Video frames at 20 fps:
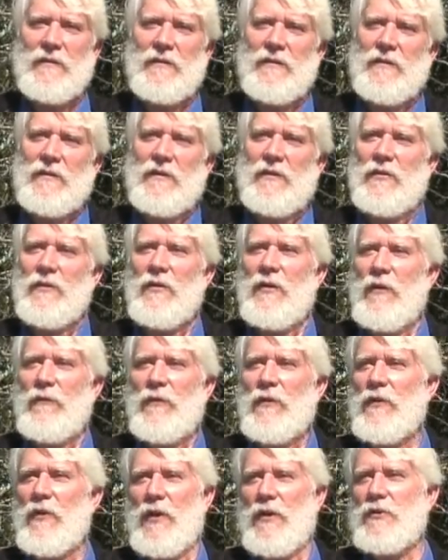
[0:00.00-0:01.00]
You don't have
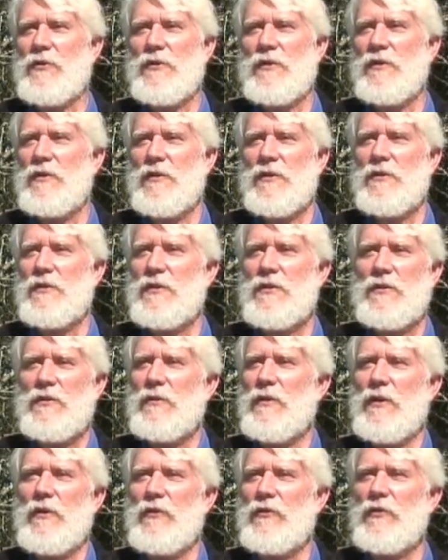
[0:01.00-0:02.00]
to touch. You can just as
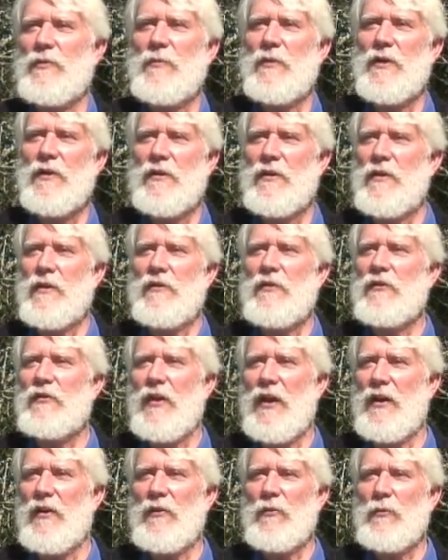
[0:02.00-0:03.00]
soon heal somebody on the other
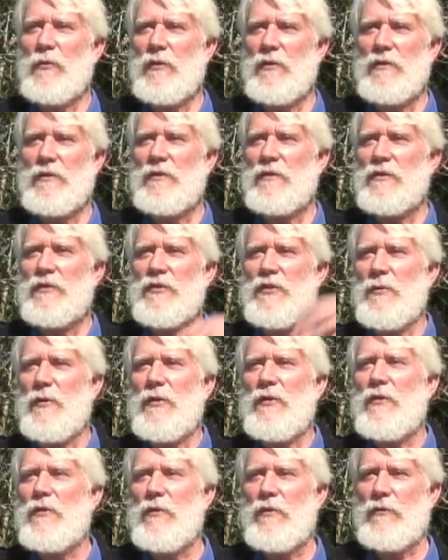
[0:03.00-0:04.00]
side of the world or in some
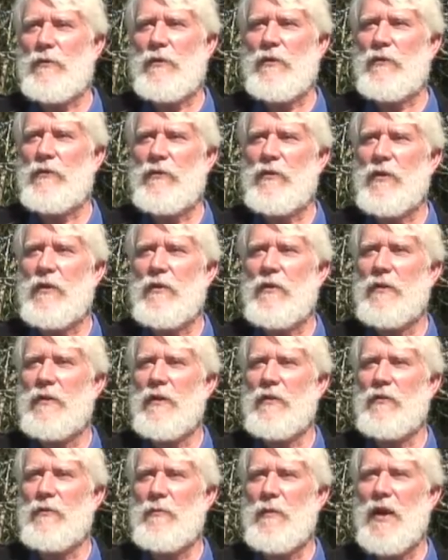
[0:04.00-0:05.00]
other universe. It
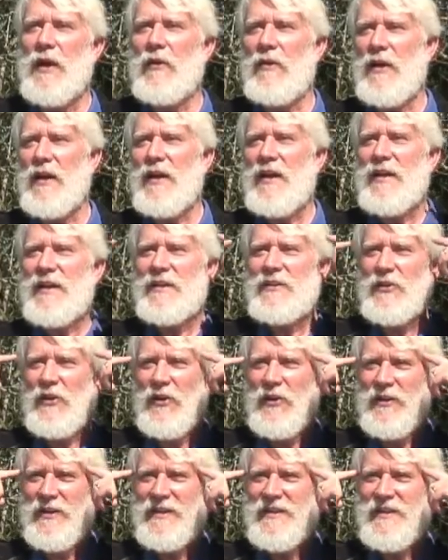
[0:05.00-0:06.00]
doesn't matter. It's
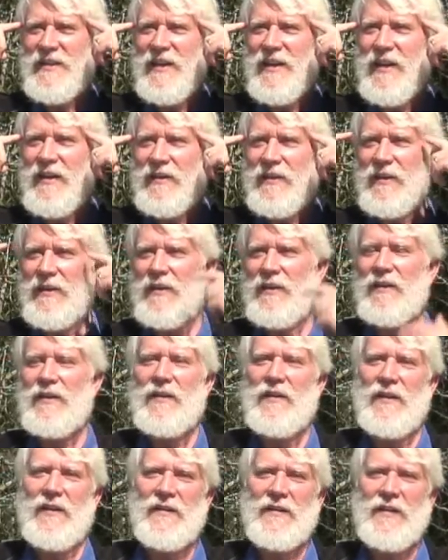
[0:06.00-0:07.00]
all intent
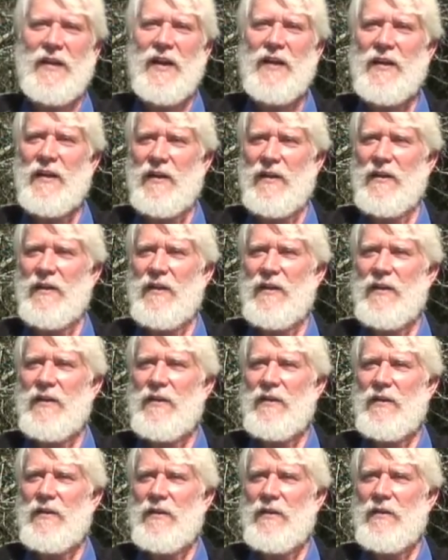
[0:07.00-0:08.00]
and data.
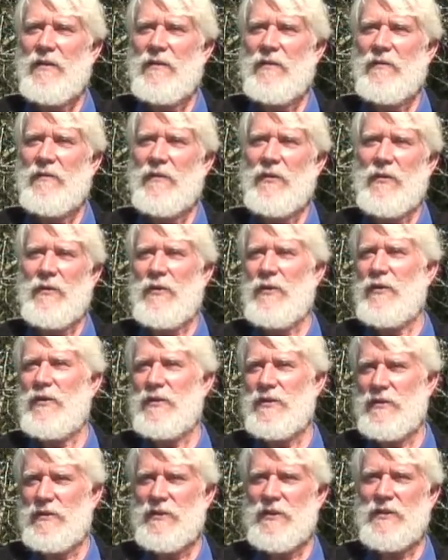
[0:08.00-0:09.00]
The
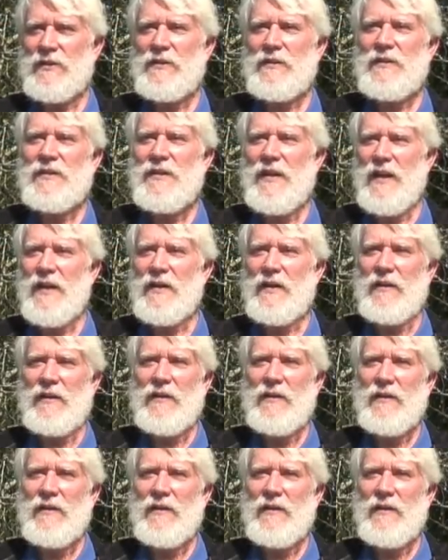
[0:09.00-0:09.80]
auras are just data.